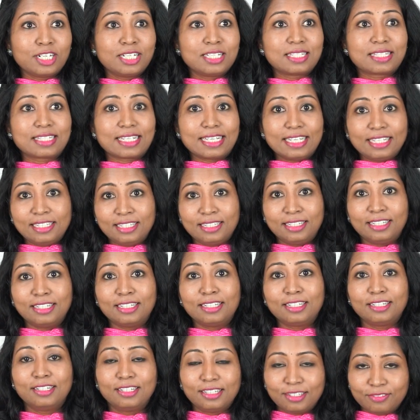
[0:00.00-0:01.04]
is
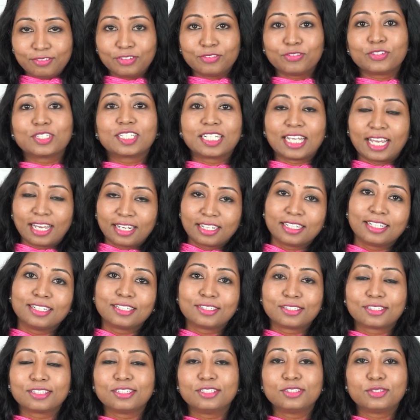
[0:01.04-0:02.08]
ill, we would carry
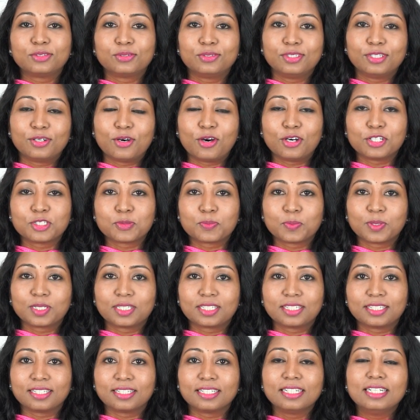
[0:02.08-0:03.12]
it to the
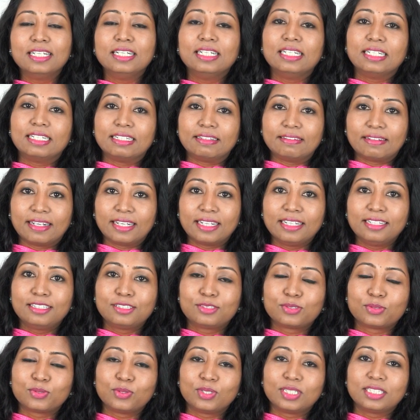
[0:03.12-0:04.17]
hospital, right?
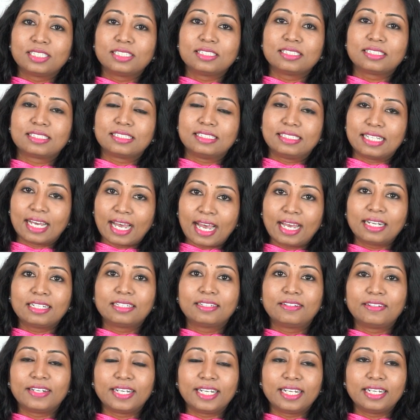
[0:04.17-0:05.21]
So it is
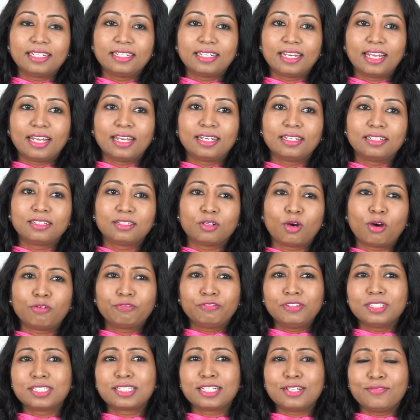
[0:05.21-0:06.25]
that great. And
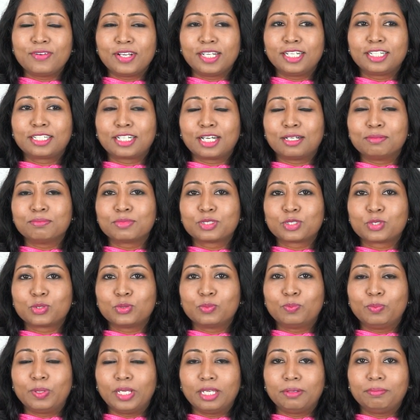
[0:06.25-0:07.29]
obviously when it comes
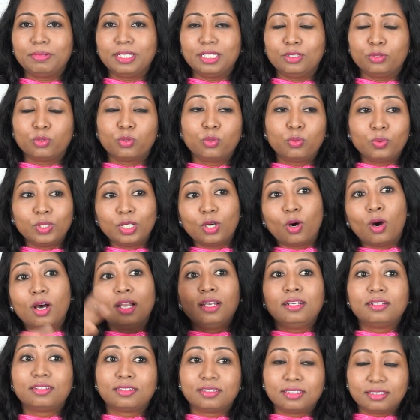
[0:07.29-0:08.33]
to baby, though we
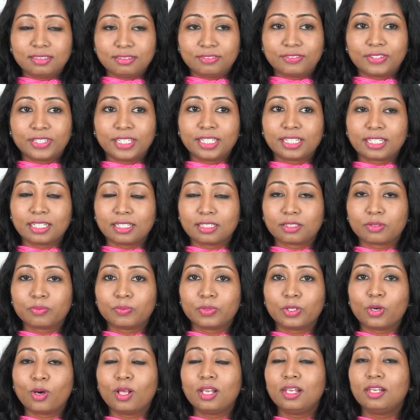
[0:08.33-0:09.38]
all drink it,
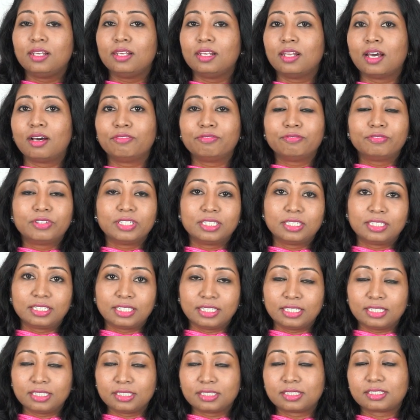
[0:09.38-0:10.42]
we all love the
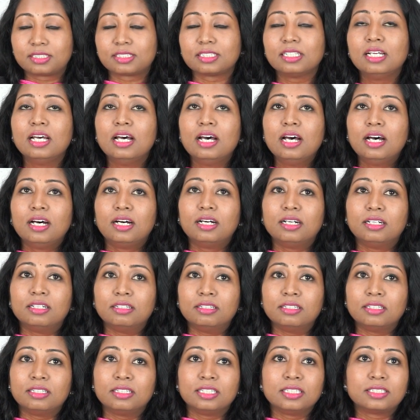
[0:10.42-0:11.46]
taste,
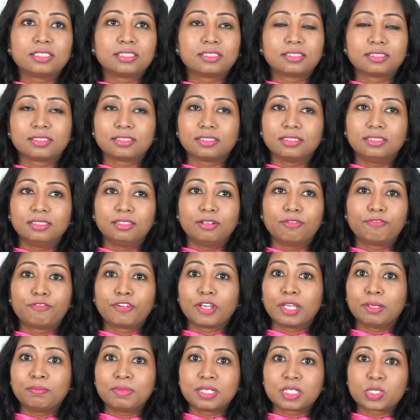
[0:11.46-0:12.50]
it's
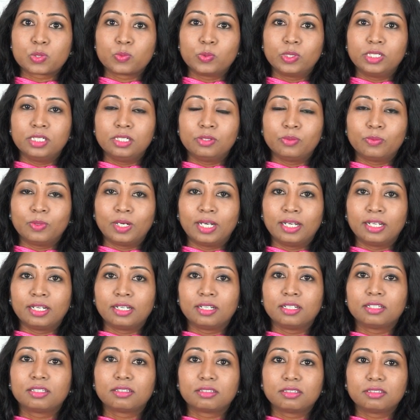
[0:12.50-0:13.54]
famous
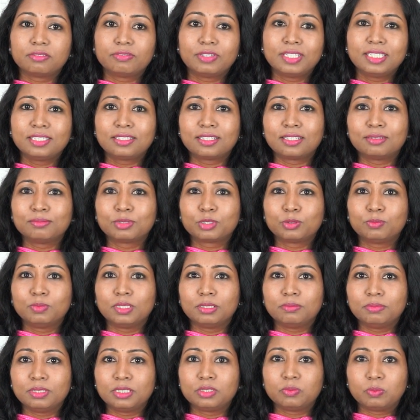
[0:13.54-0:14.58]
worldwide. When it comes to
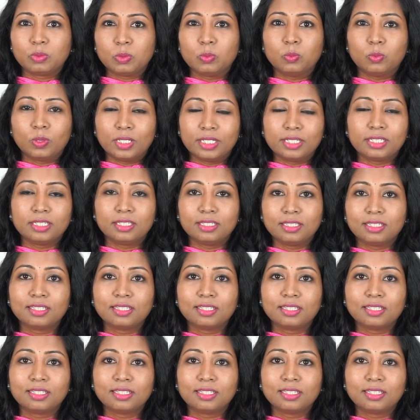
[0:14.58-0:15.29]
babies, we worry,